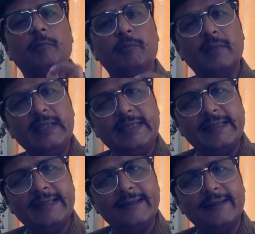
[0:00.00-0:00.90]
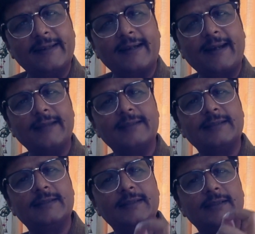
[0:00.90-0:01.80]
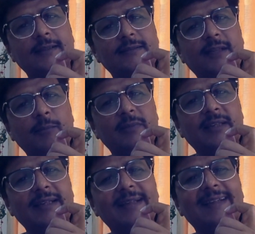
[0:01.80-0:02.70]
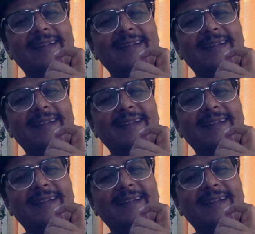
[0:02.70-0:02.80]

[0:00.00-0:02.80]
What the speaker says: mid-career crisis is something